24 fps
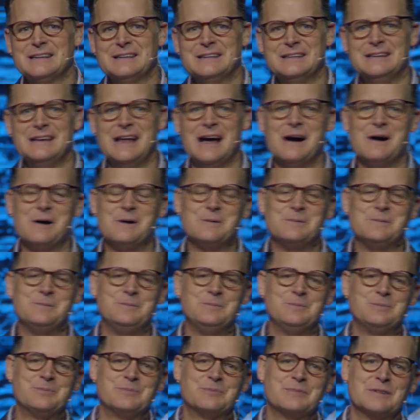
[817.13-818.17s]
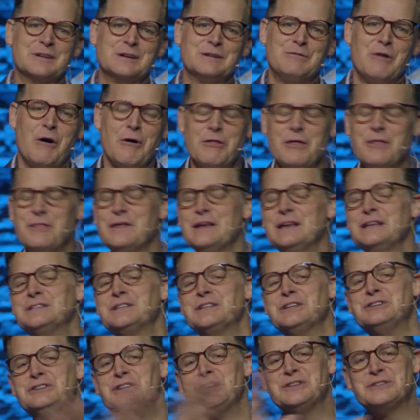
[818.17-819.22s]
Now, of all the things
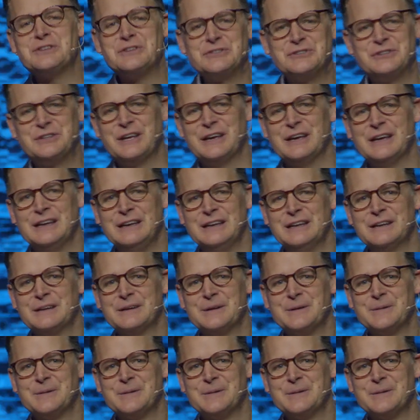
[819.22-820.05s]
that Jesus did,